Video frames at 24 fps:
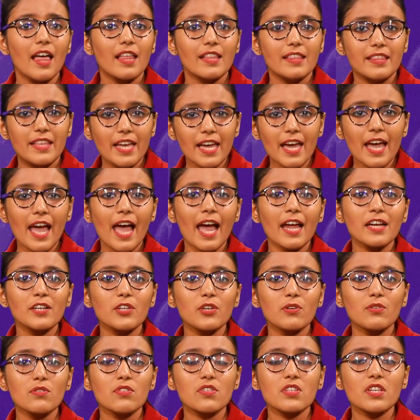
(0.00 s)
they had
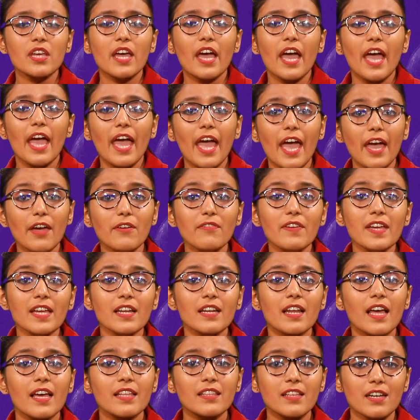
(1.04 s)
used heavy
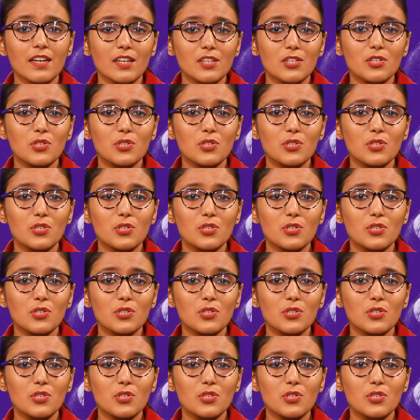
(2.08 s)
leather